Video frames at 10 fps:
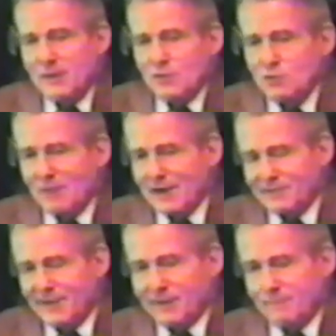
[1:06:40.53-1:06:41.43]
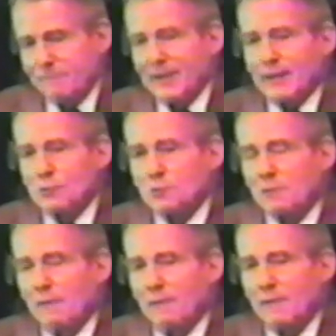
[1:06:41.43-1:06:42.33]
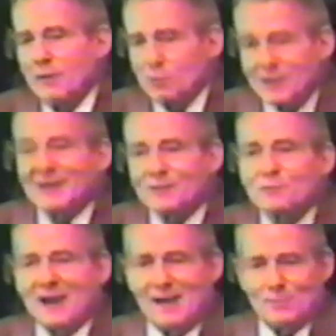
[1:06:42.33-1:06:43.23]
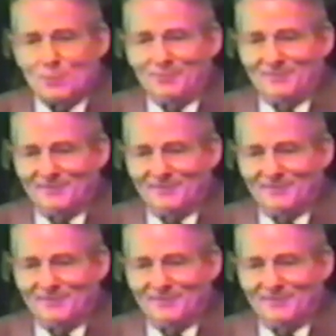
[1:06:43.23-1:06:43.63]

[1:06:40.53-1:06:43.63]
you might take up next uh, Second Samuel.